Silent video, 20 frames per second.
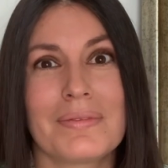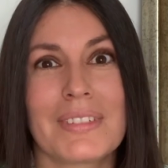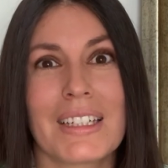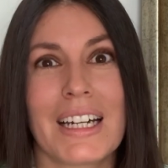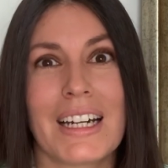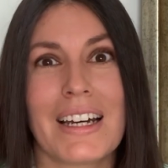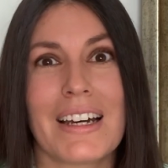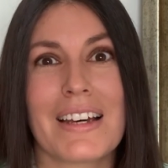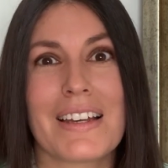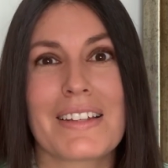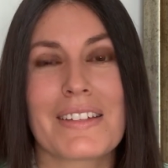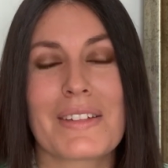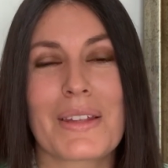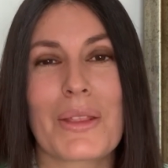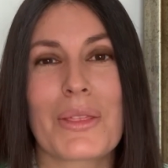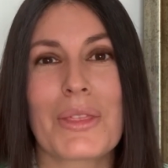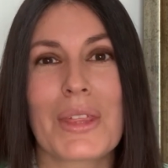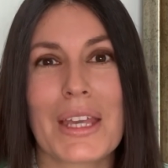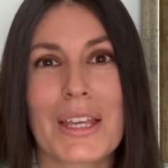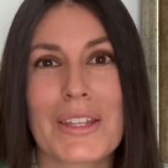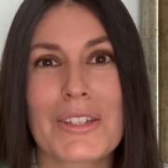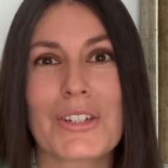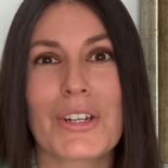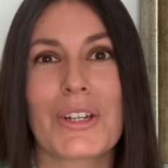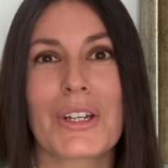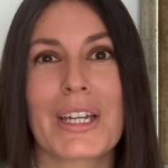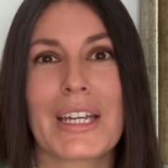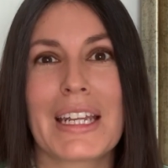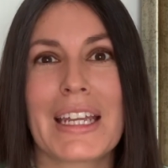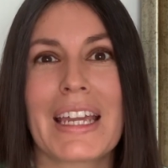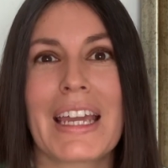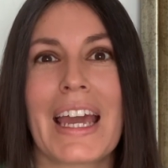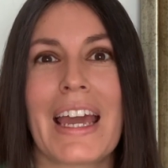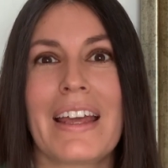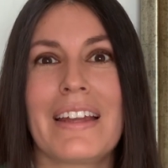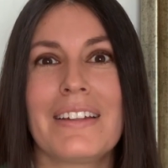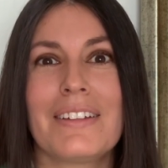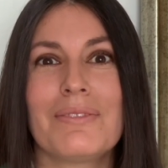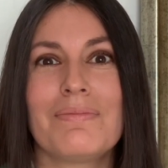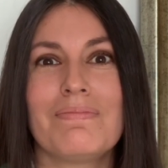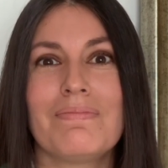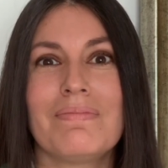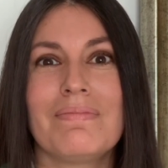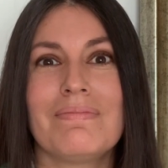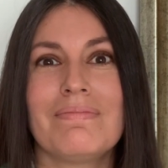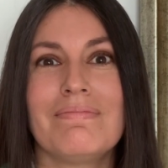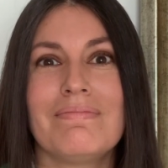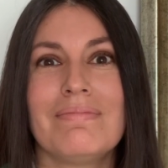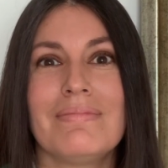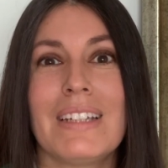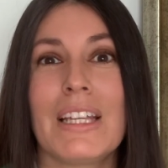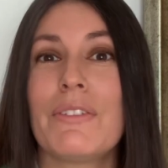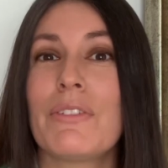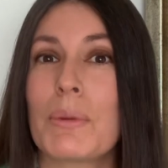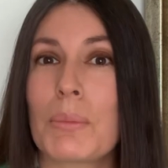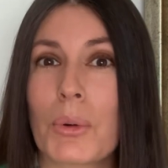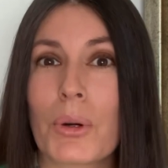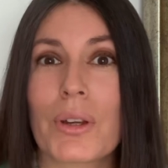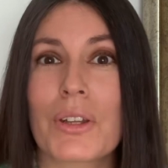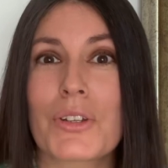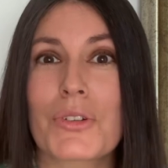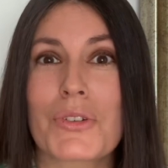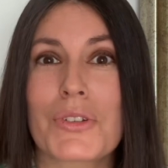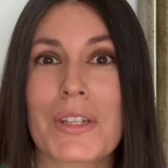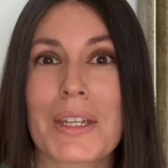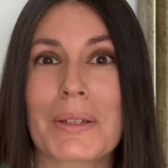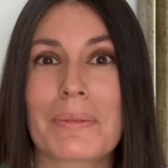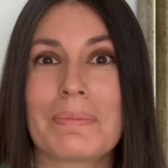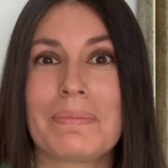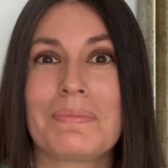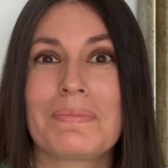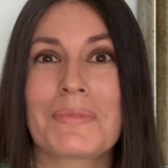because things are going to get even more interesting.